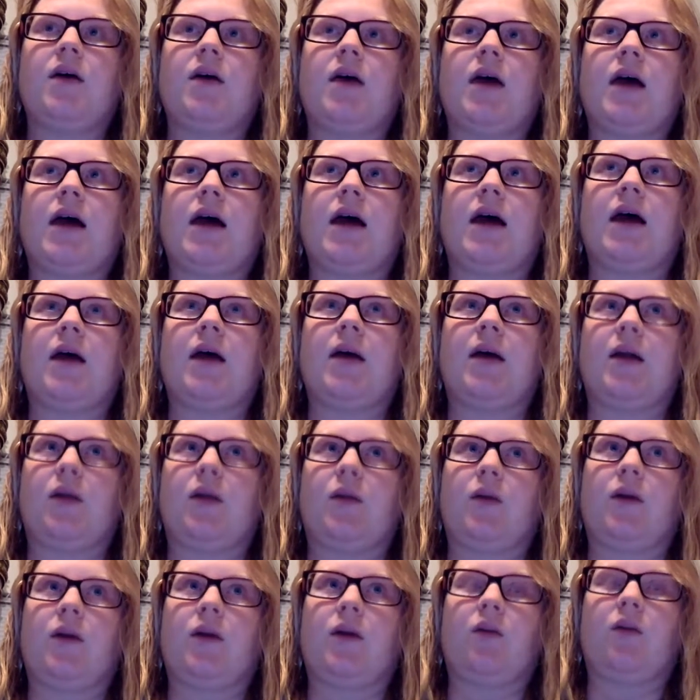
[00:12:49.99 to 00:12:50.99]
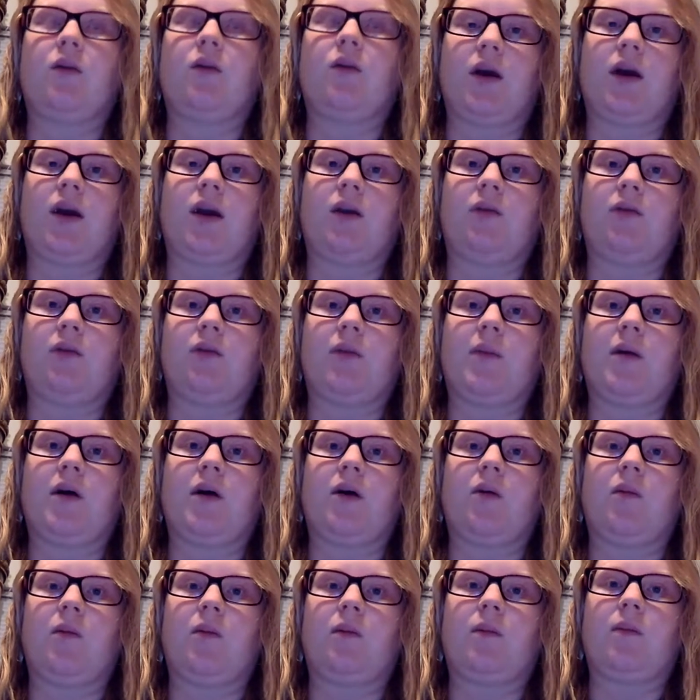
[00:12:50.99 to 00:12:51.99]
as well as working from
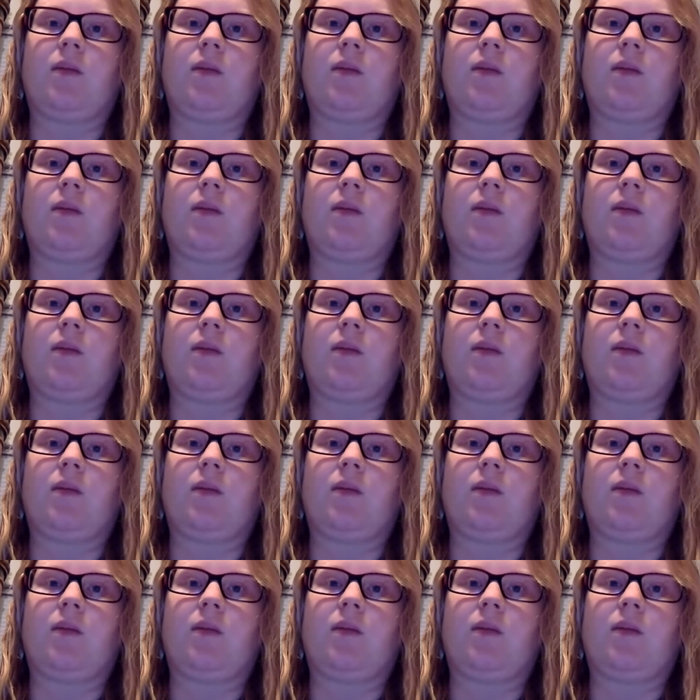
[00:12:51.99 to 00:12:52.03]
home.